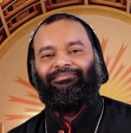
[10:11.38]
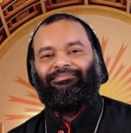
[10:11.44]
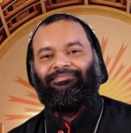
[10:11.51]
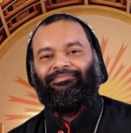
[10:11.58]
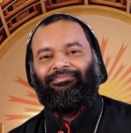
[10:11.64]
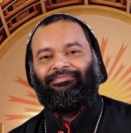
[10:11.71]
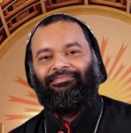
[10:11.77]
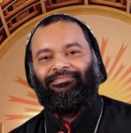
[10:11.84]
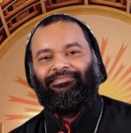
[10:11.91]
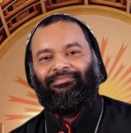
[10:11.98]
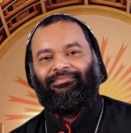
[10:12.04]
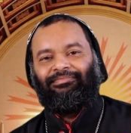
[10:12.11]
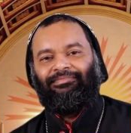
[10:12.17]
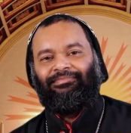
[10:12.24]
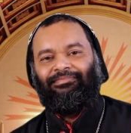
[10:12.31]

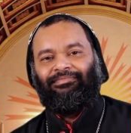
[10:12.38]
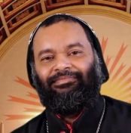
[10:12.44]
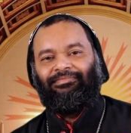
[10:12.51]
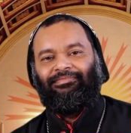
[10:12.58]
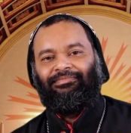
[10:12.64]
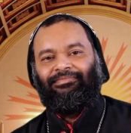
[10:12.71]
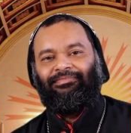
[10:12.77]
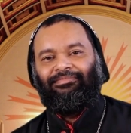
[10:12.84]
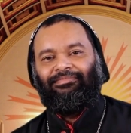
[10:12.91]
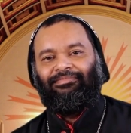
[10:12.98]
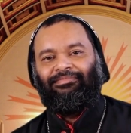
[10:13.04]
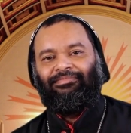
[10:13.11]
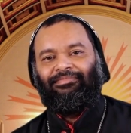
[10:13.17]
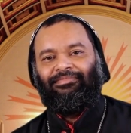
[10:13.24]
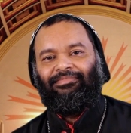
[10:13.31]

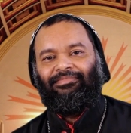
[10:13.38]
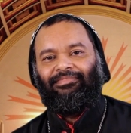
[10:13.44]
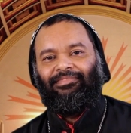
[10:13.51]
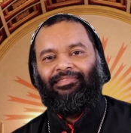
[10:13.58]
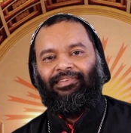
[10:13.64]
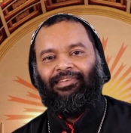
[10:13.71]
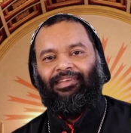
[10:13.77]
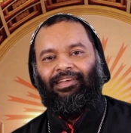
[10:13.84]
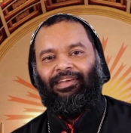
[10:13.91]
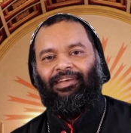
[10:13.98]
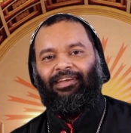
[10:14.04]
[no speech]